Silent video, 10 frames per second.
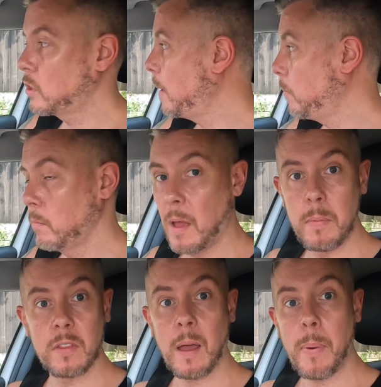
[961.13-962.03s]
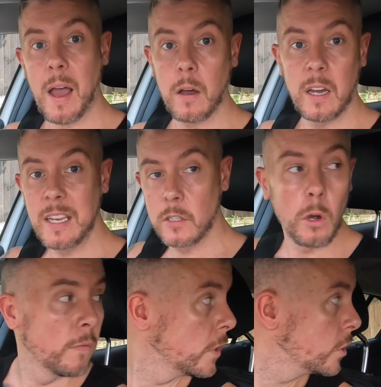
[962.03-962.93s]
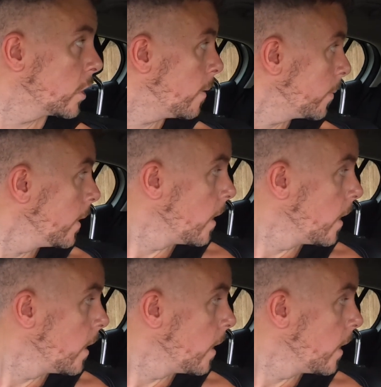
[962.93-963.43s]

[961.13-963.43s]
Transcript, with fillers: step, but maybe if that pattern leans over the top.